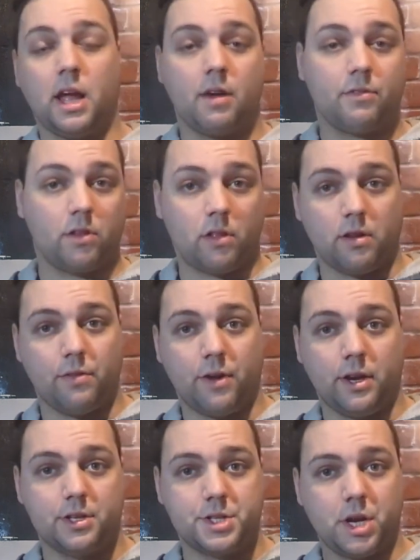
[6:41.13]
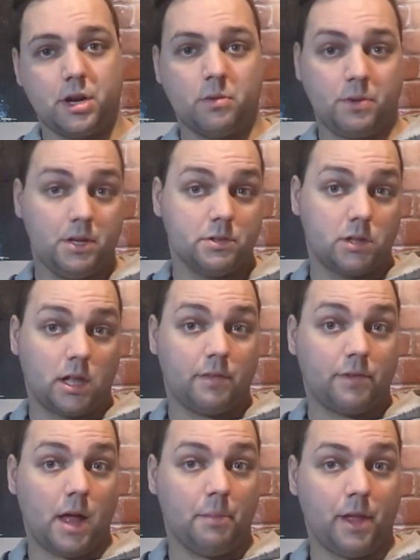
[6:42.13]
after a lot of the fighters here, and we use a lot of
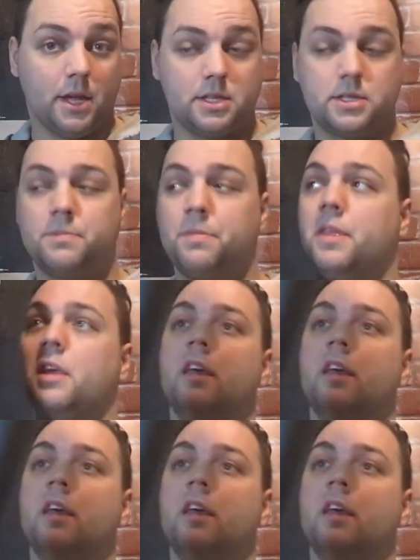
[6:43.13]
flat blades.